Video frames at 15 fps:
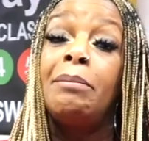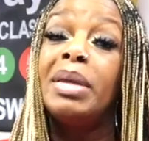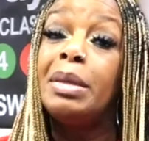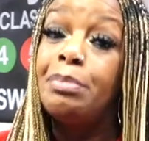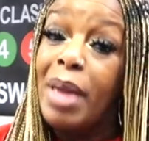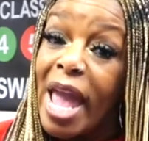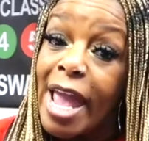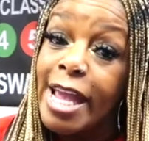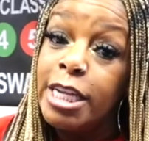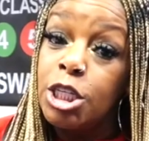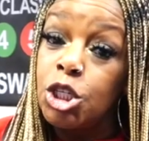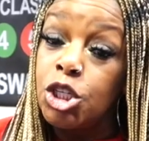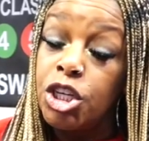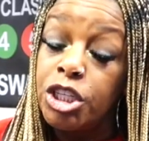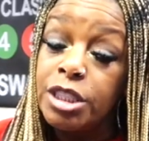be
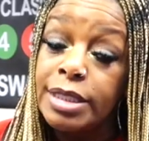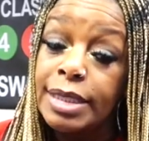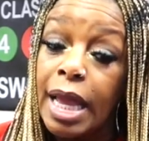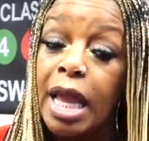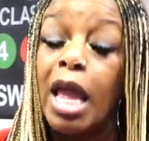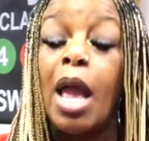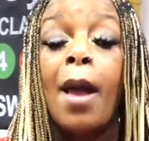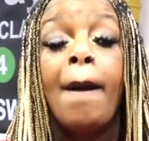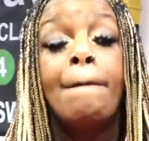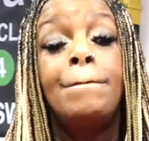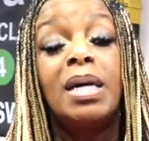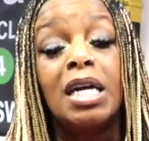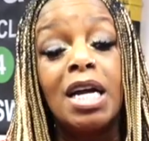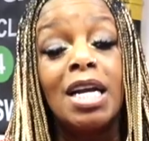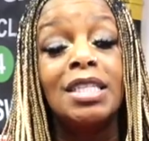patient
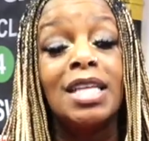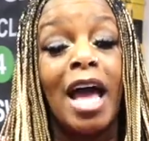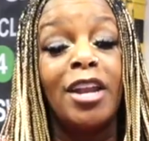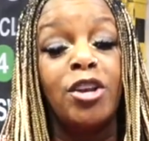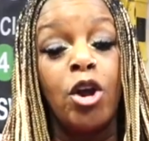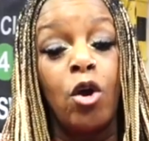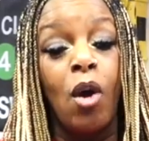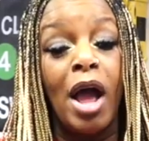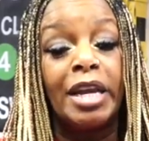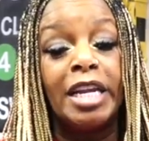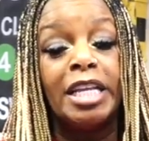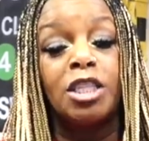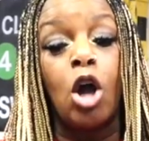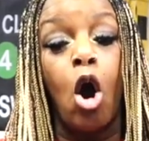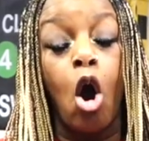because I know I
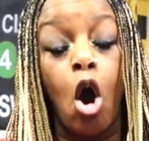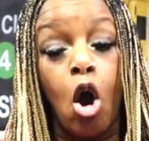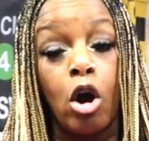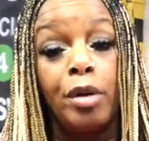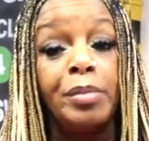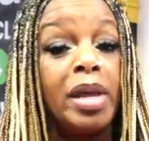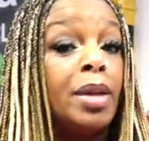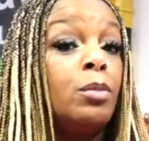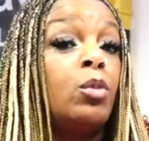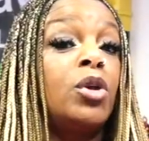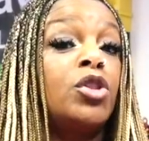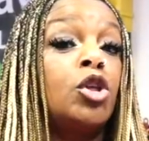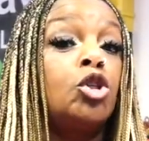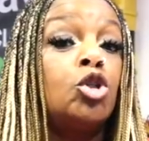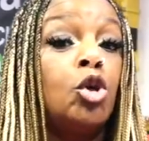need to arm him
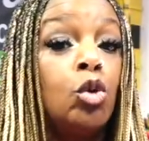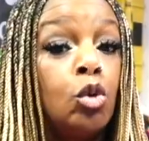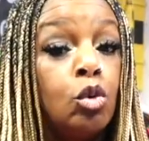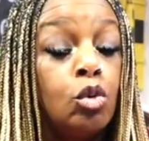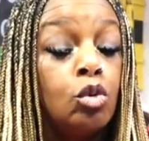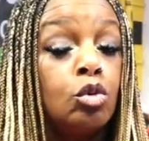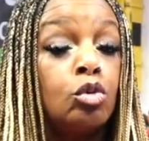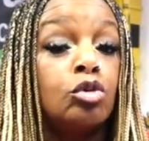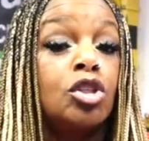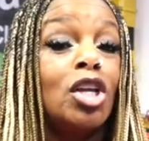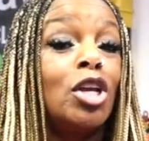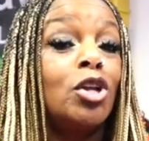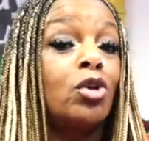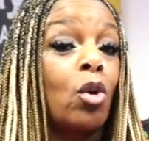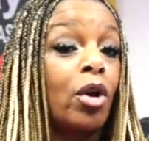with the tools
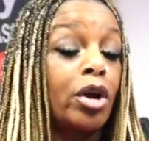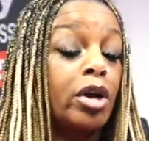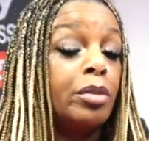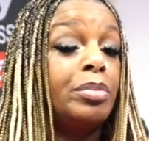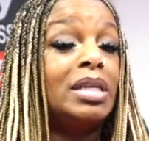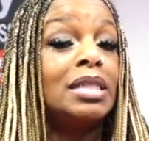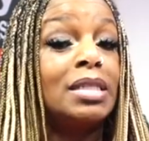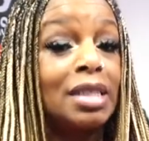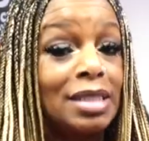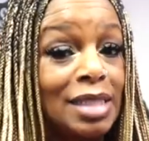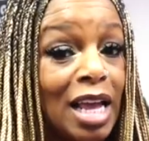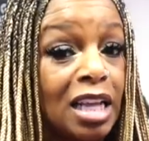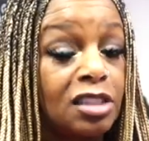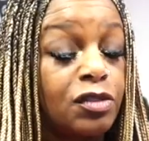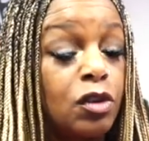in order to be
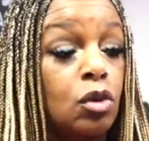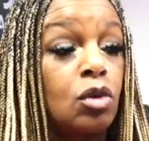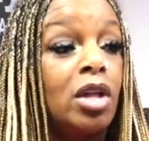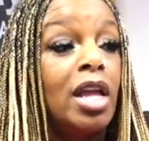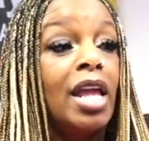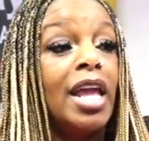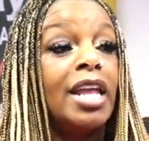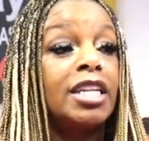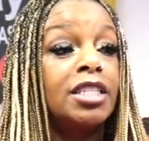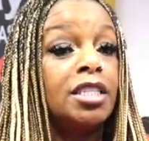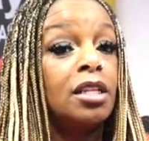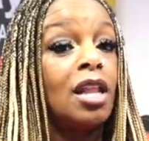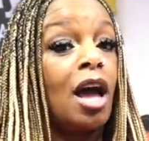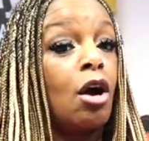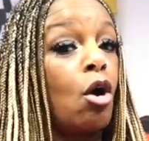successful. And
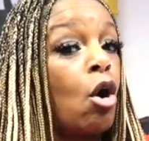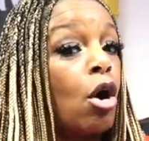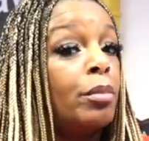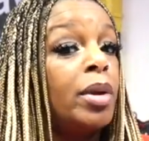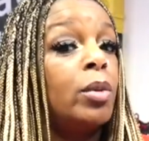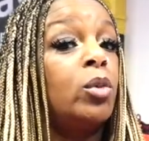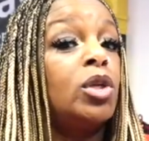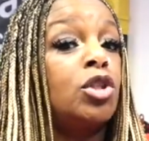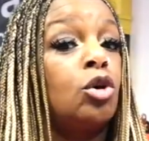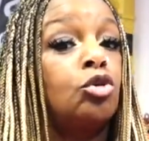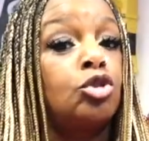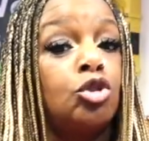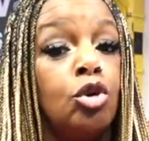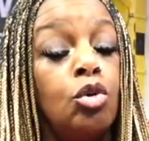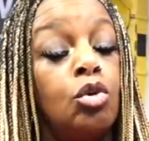until I arm him with
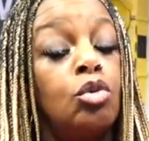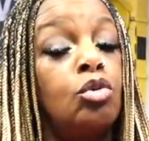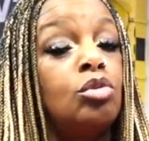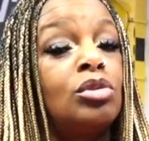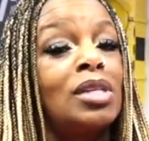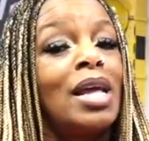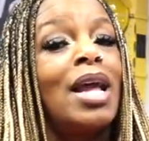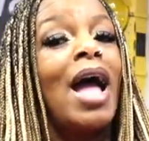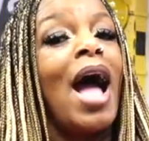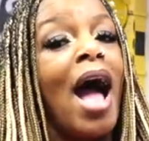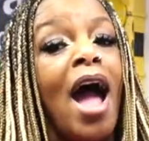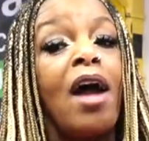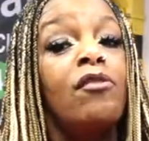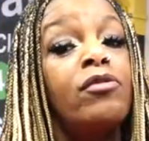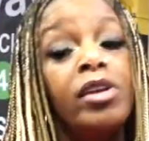those tools,
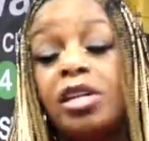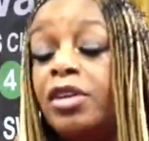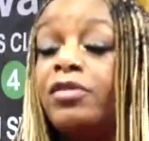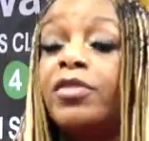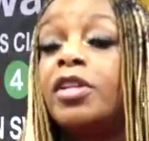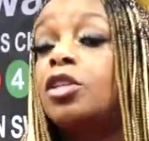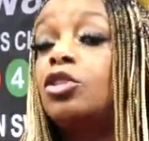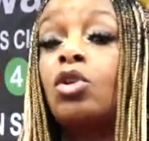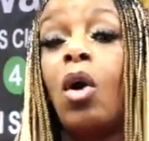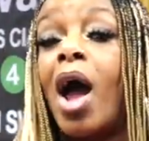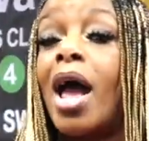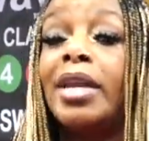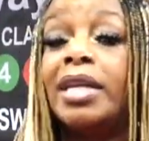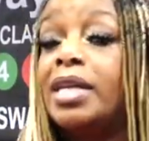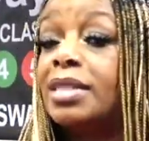I really feel as though
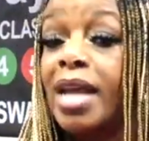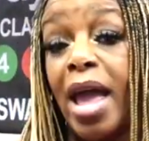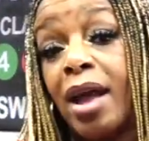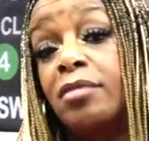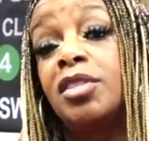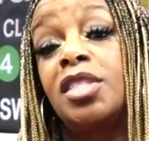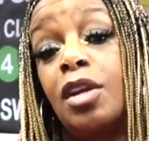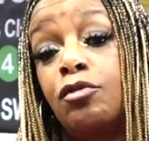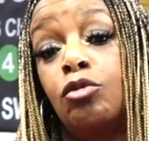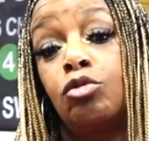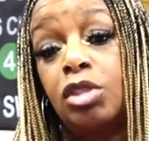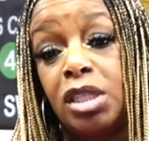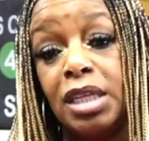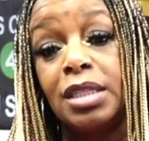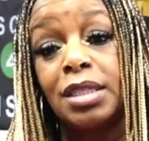I need to have
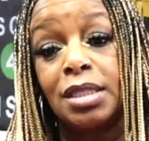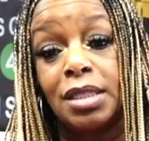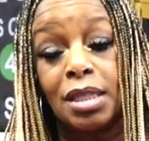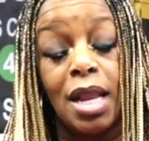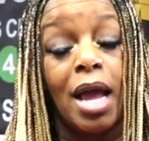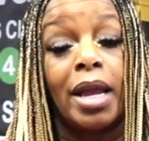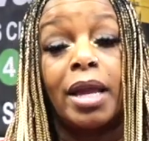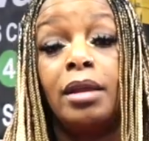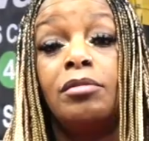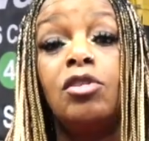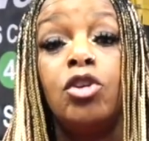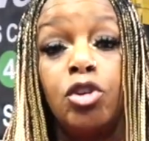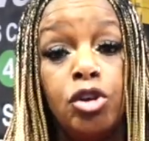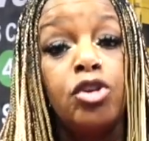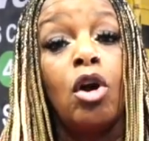several seats until I can,
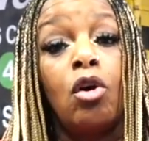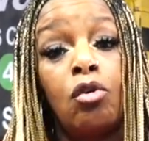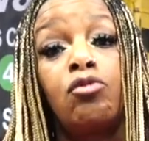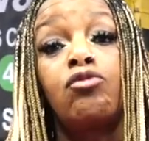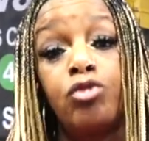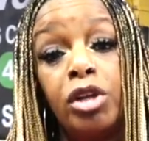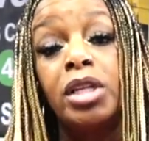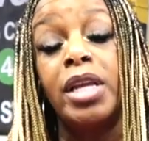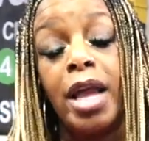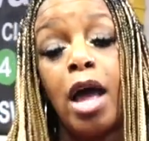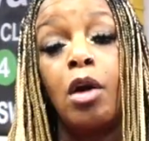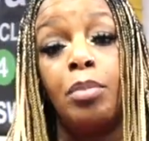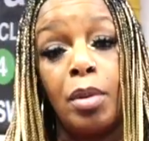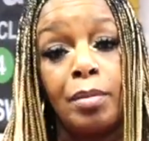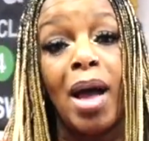you know, really
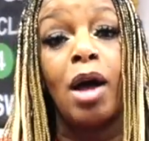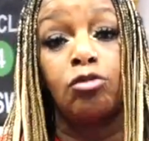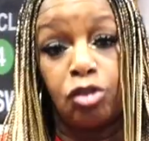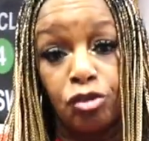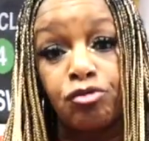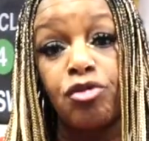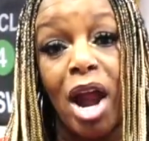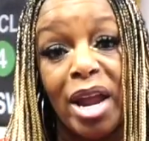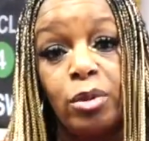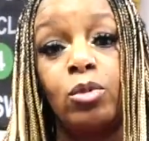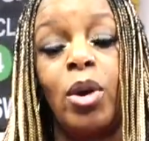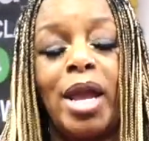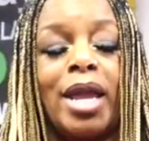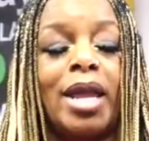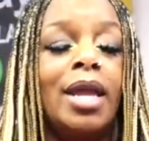help him out the right
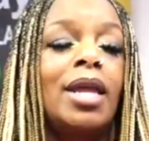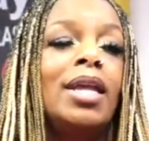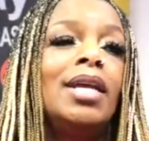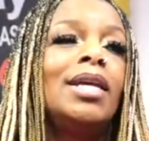way.